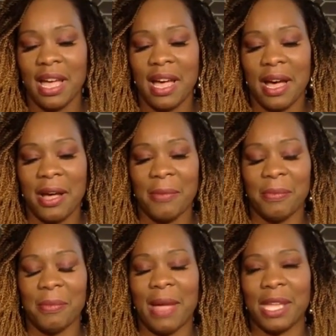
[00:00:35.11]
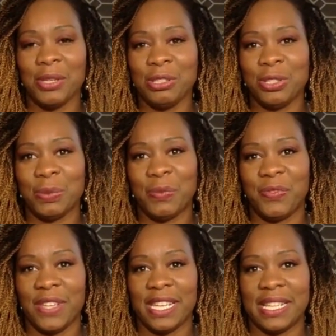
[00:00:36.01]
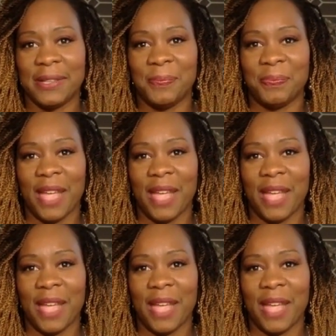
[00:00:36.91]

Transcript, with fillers: um, my YouTube feed,